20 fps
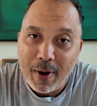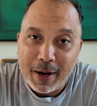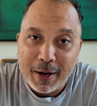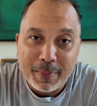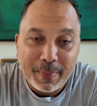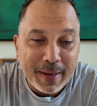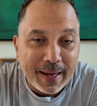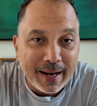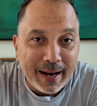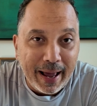
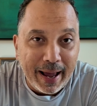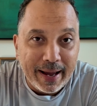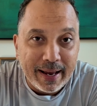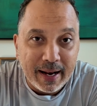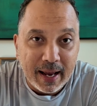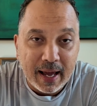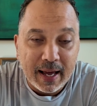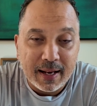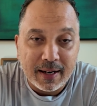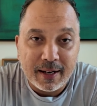recommend
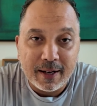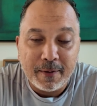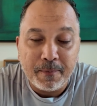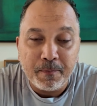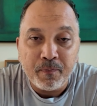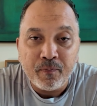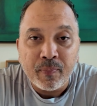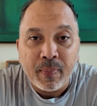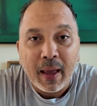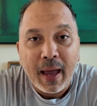8-handed.
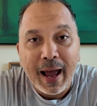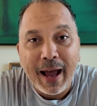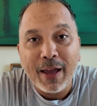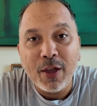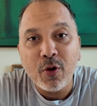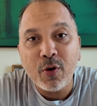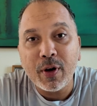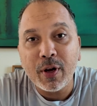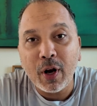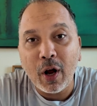
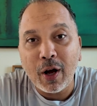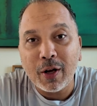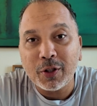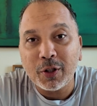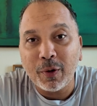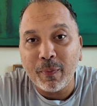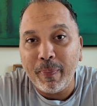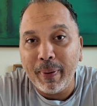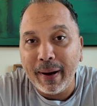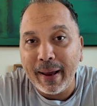And you can
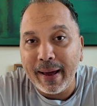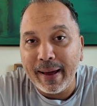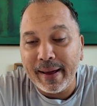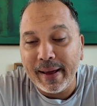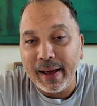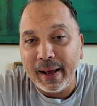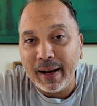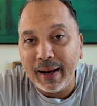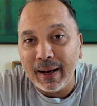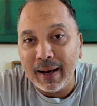also
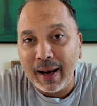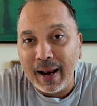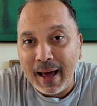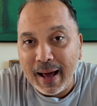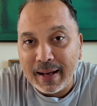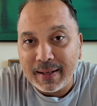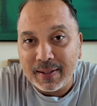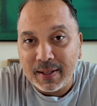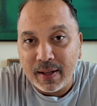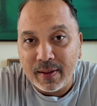play
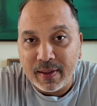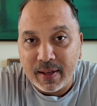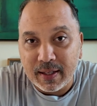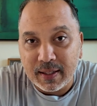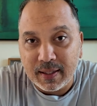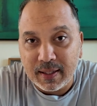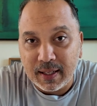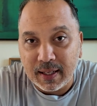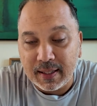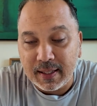less than
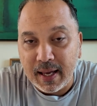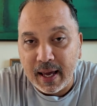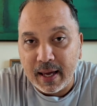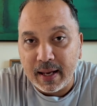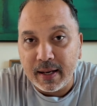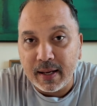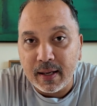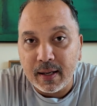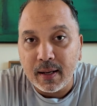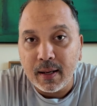
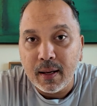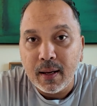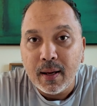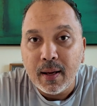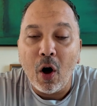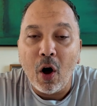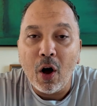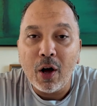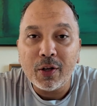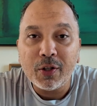6-handed.
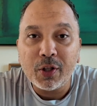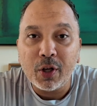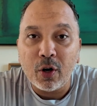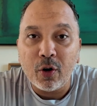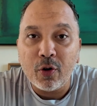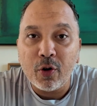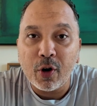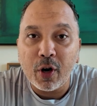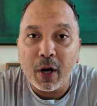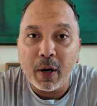Also,
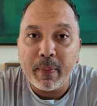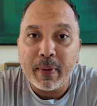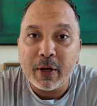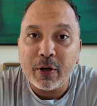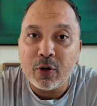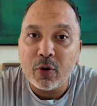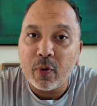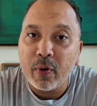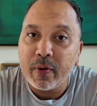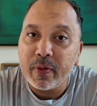you're going to be
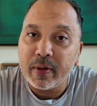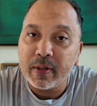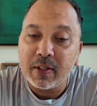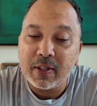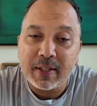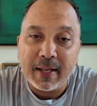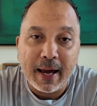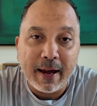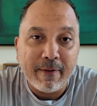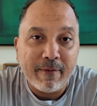doing the
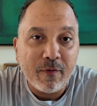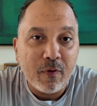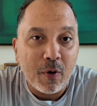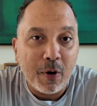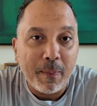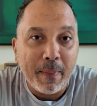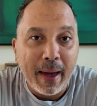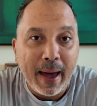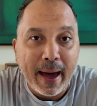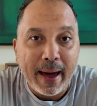same
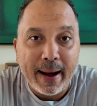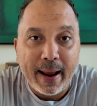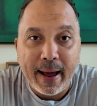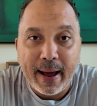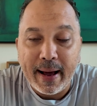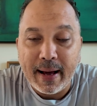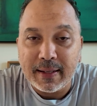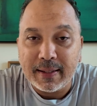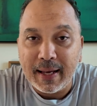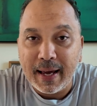format
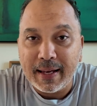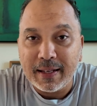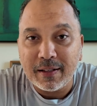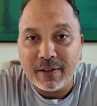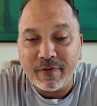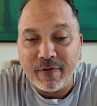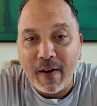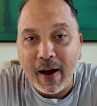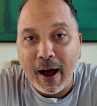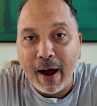as Ace
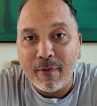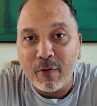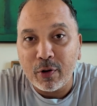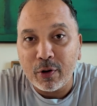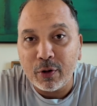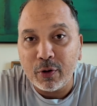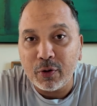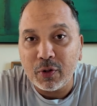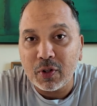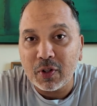to 5 or
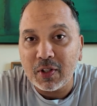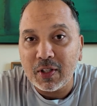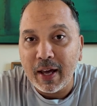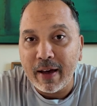Deuce to